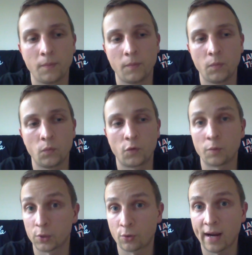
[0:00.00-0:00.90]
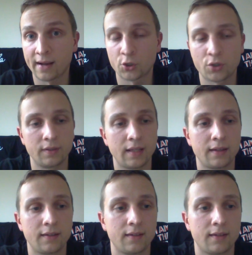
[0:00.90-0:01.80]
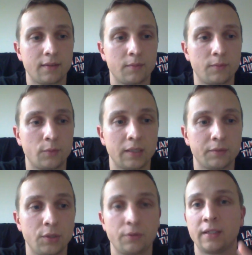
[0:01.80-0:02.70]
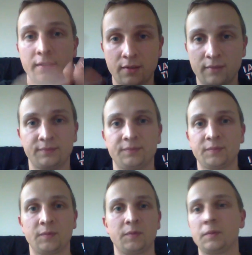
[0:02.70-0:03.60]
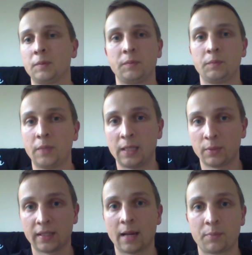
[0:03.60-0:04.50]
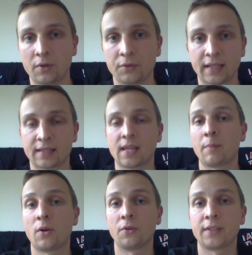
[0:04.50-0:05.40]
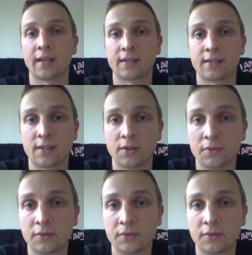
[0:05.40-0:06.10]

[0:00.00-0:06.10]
from scratch, then well, you're in the people app, contacts app context. So